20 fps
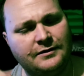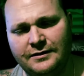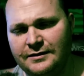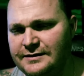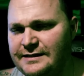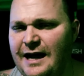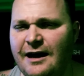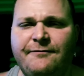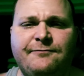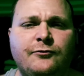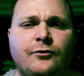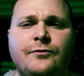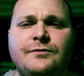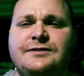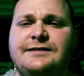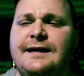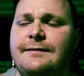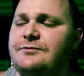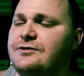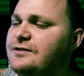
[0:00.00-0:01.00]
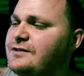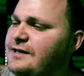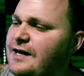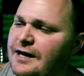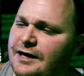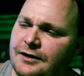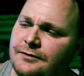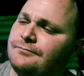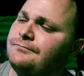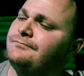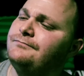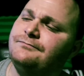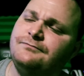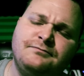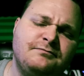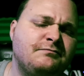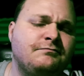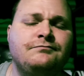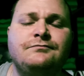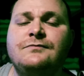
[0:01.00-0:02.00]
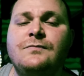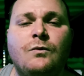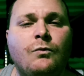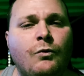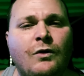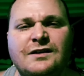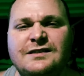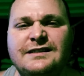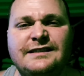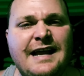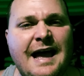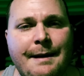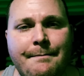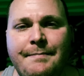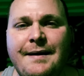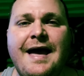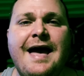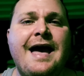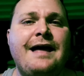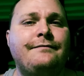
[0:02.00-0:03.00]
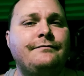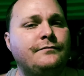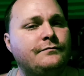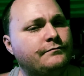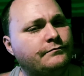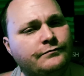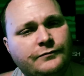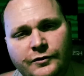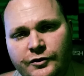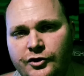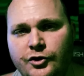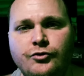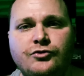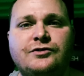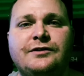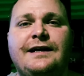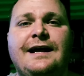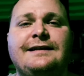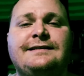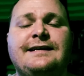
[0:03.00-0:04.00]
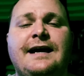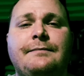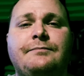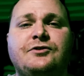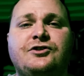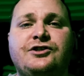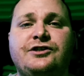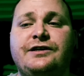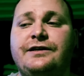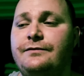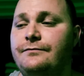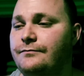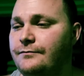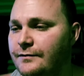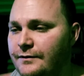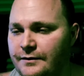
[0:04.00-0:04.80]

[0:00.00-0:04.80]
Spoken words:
South Florida Reception Center wasn't that bad. Used to that type of shit.